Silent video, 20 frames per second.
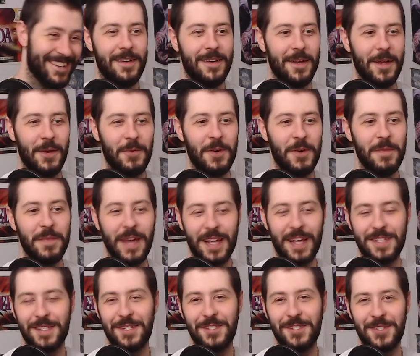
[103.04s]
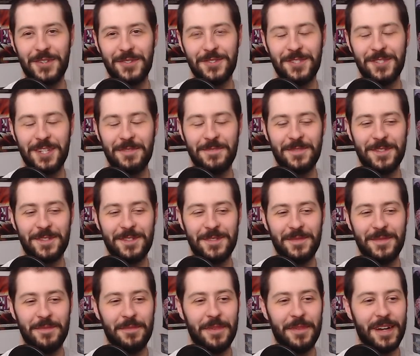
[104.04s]
What makes it so simple
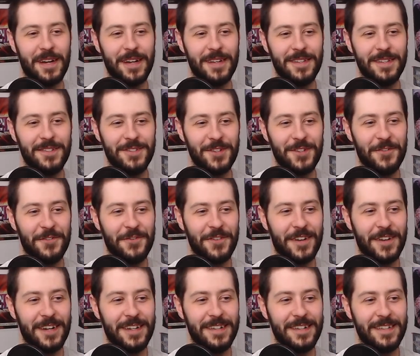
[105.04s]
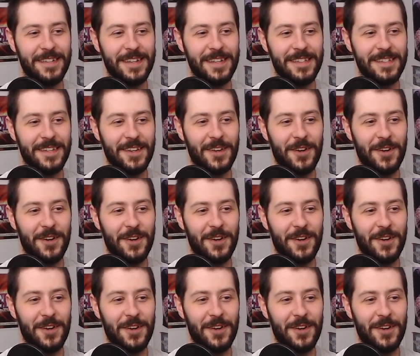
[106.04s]
but so fun is that